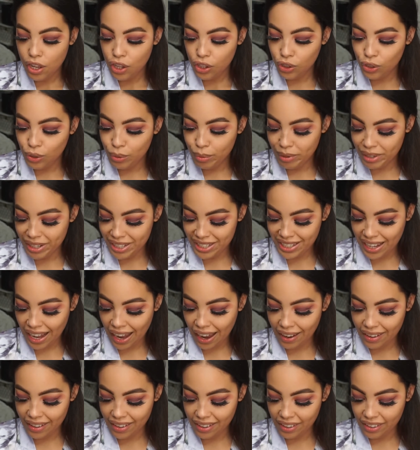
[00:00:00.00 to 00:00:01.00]
luminous
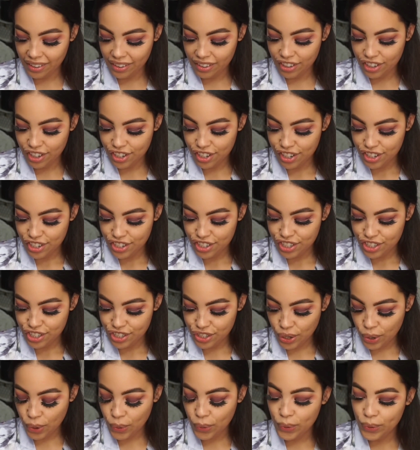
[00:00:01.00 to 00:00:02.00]
eye color.
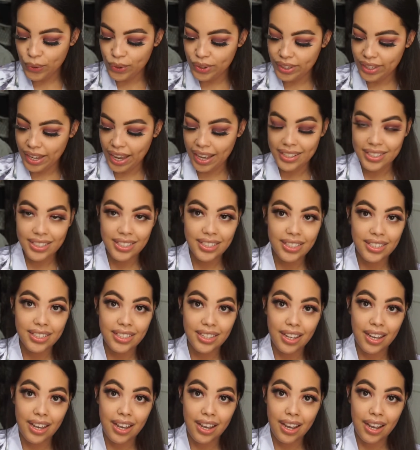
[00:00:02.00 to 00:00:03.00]
So yes,
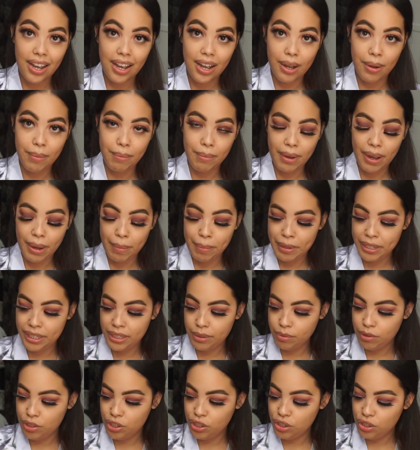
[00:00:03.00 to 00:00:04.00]
I picked
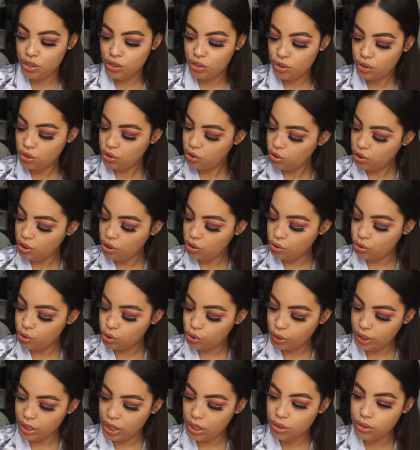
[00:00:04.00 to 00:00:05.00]
up this little
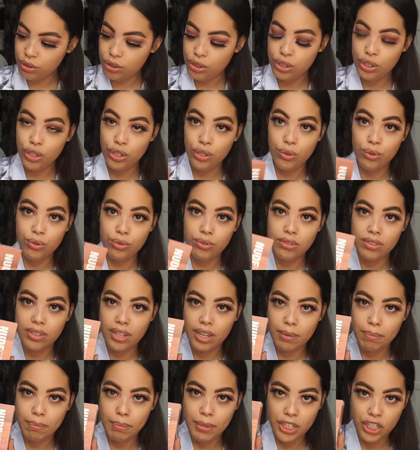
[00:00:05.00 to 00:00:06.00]
trio. It's cute. It's
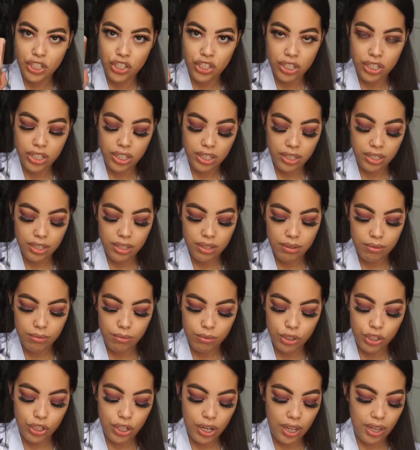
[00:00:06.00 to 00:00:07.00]
like peachy,
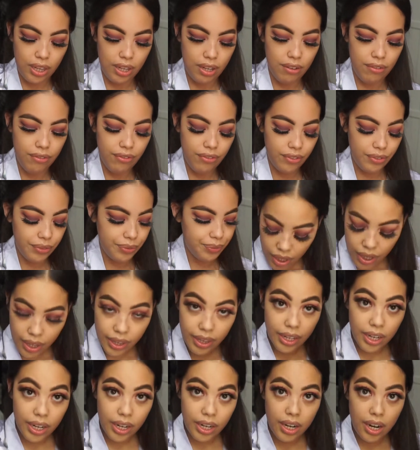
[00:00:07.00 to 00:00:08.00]
which I love. And
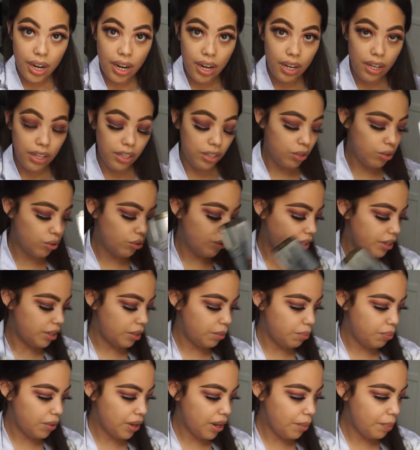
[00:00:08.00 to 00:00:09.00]
then I got a
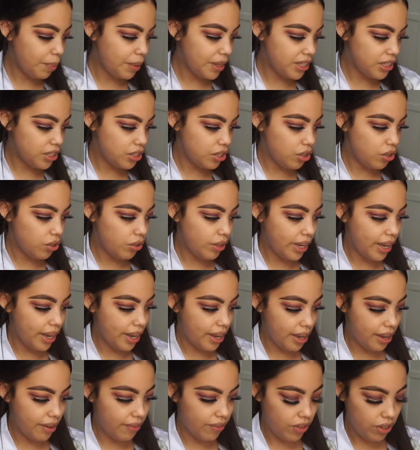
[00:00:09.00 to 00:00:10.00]
L'Oreal brow pencil.
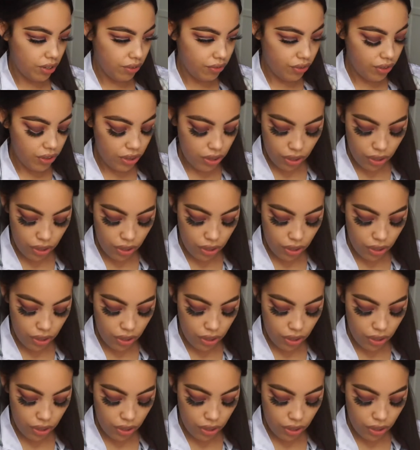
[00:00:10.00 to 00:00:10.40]
Can't have enough of